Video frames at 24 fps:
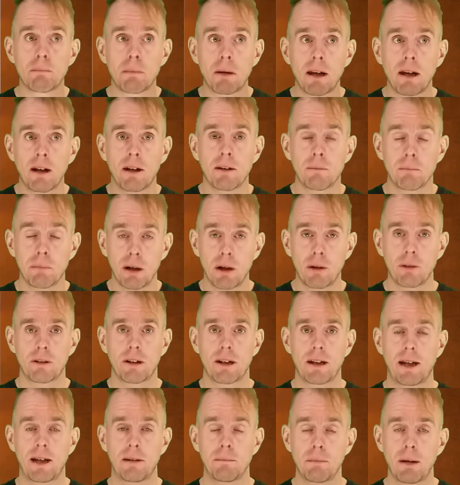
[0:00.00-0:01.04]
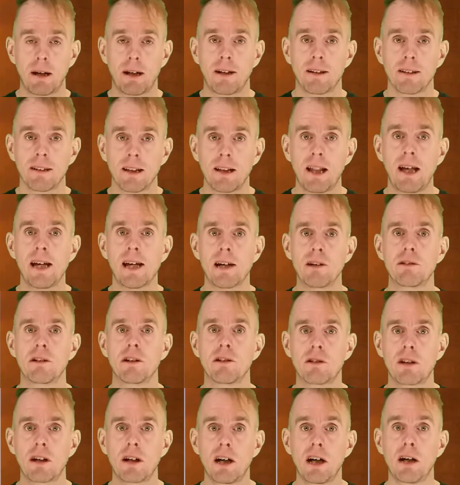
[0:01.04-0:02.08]
plant plot and plant
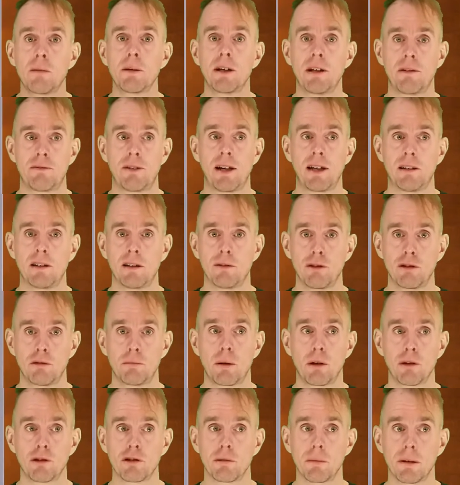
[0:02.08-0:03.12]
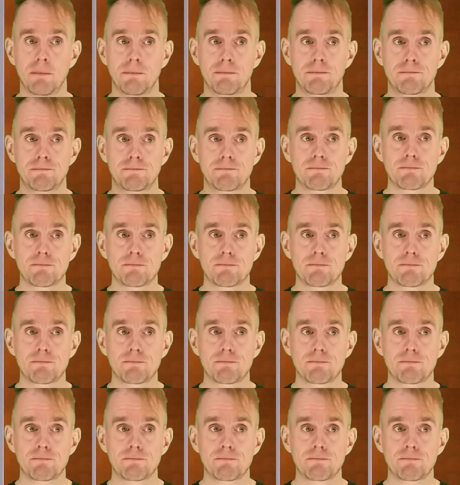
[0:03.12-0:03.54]
layout as carbon effective as possible.